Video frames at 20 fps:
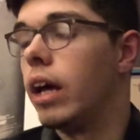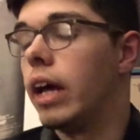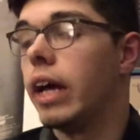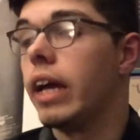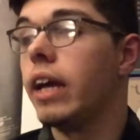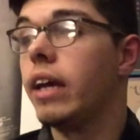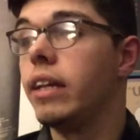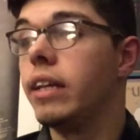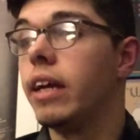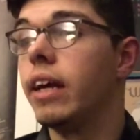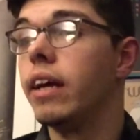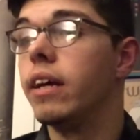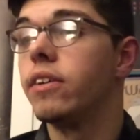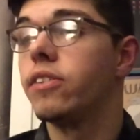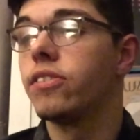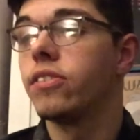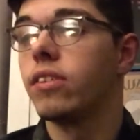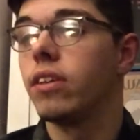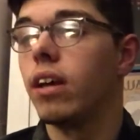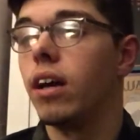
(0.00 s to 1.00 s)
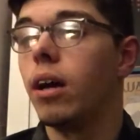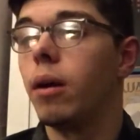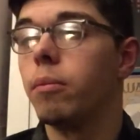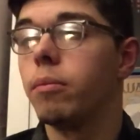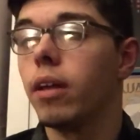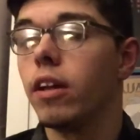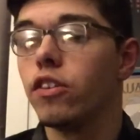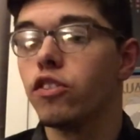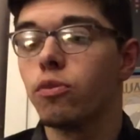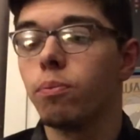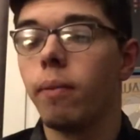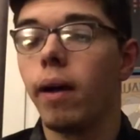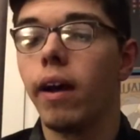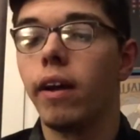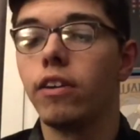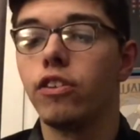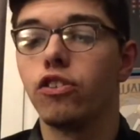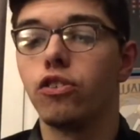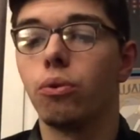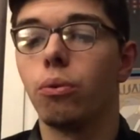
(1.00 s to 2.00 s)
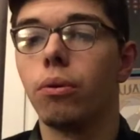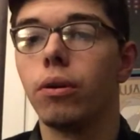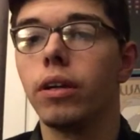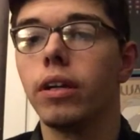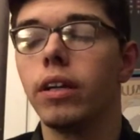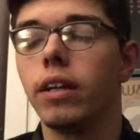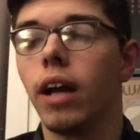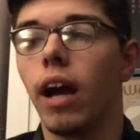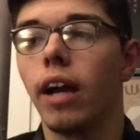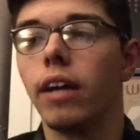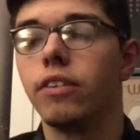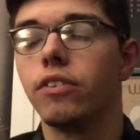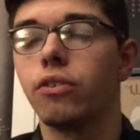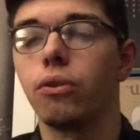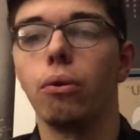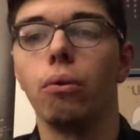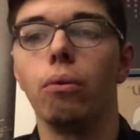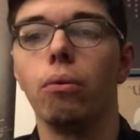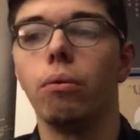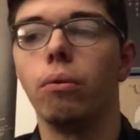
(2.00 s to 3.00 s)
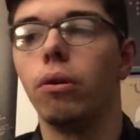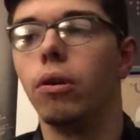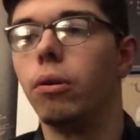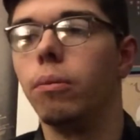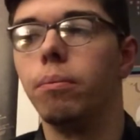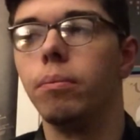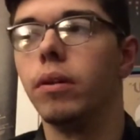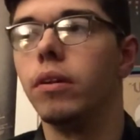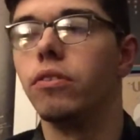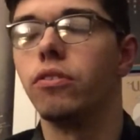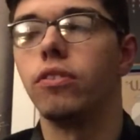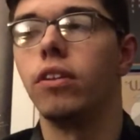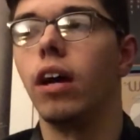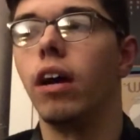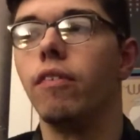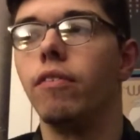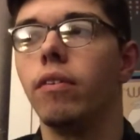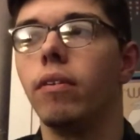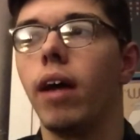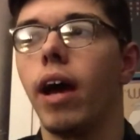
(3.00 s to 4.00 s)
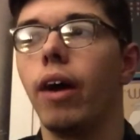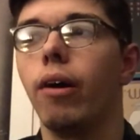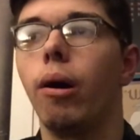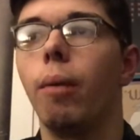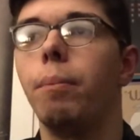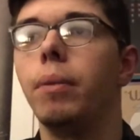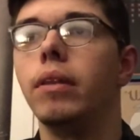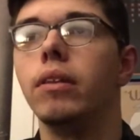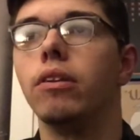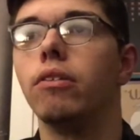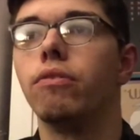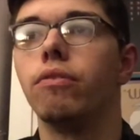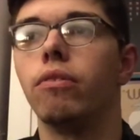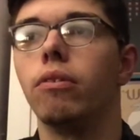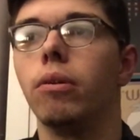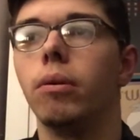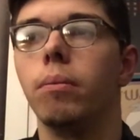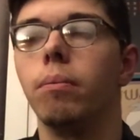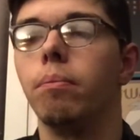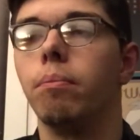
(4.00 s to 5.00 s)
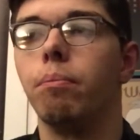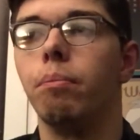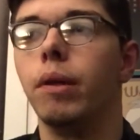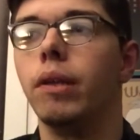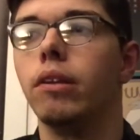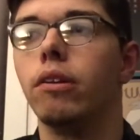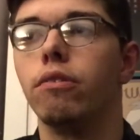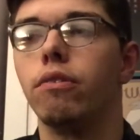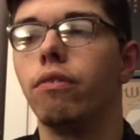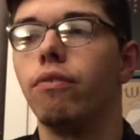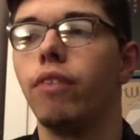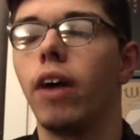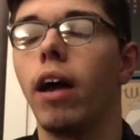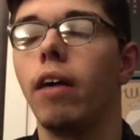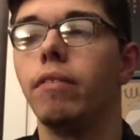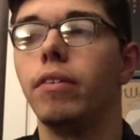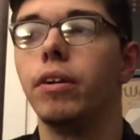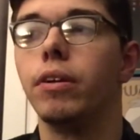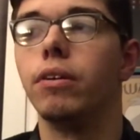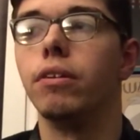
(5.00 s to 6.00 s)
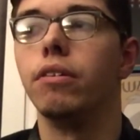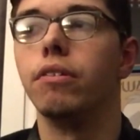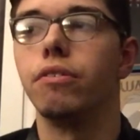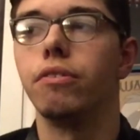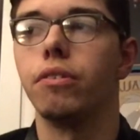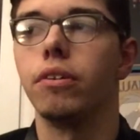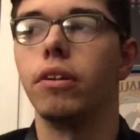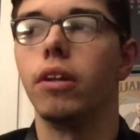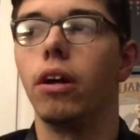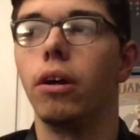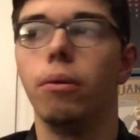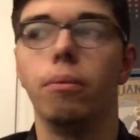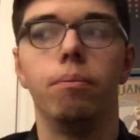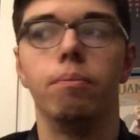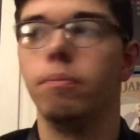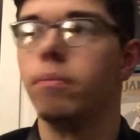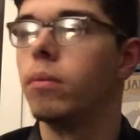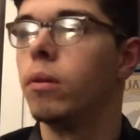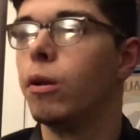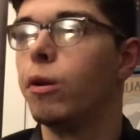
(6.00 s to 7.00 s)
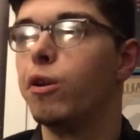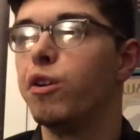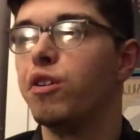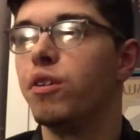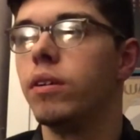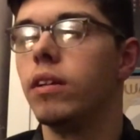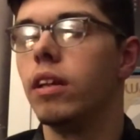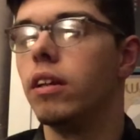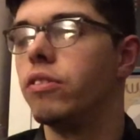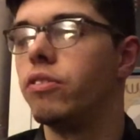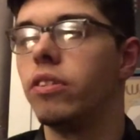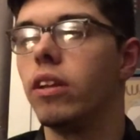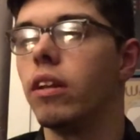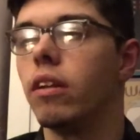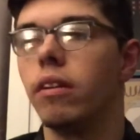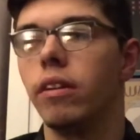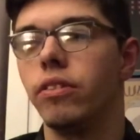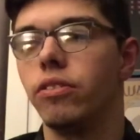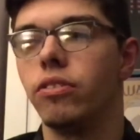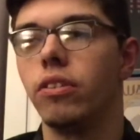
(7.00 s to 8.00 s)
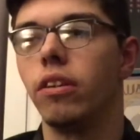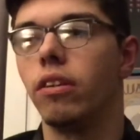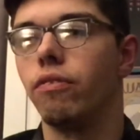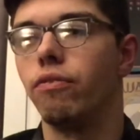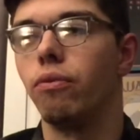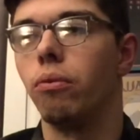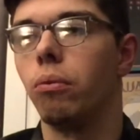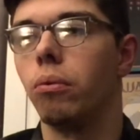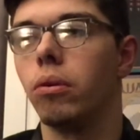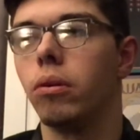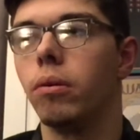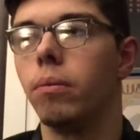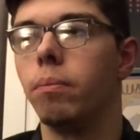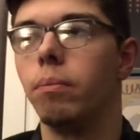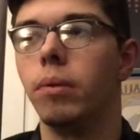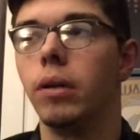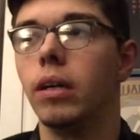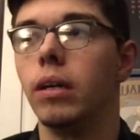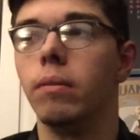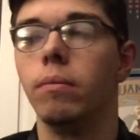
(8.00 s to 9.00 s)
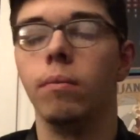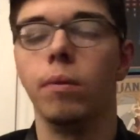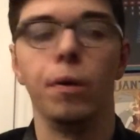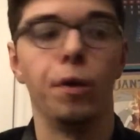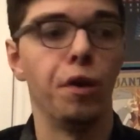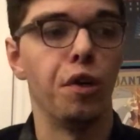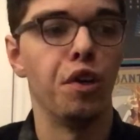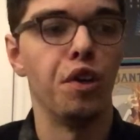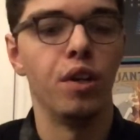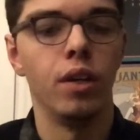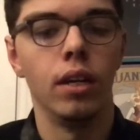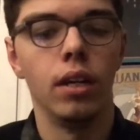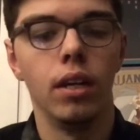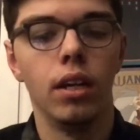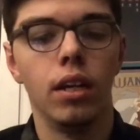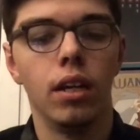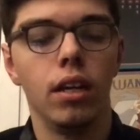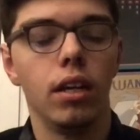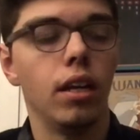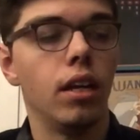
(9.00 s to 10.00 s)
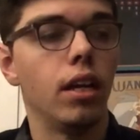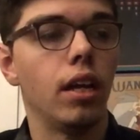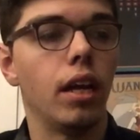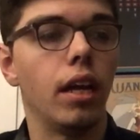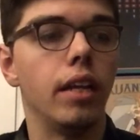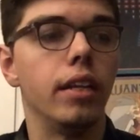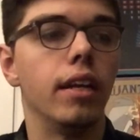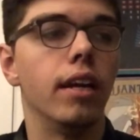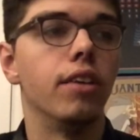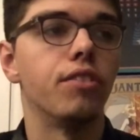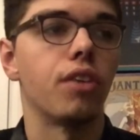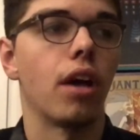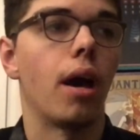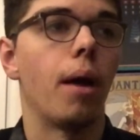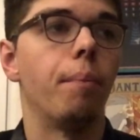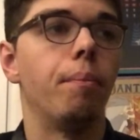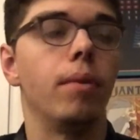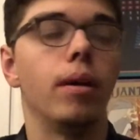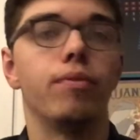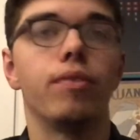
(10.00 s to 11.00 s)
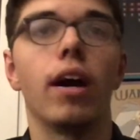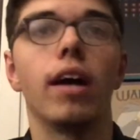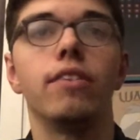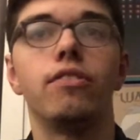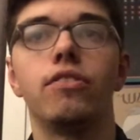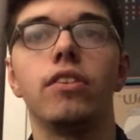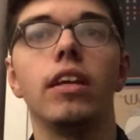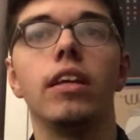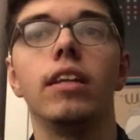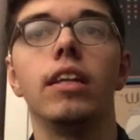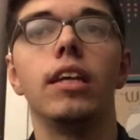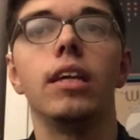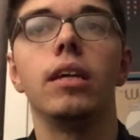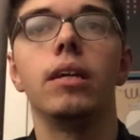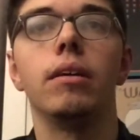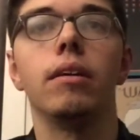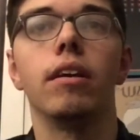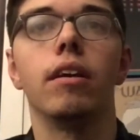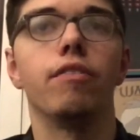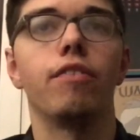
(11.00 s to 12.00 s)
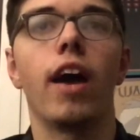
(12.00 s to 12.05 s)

And yes, that's my story in high school or in stuff, and how I've been there for 5 years, you know, instead of four. But and yes, hopefully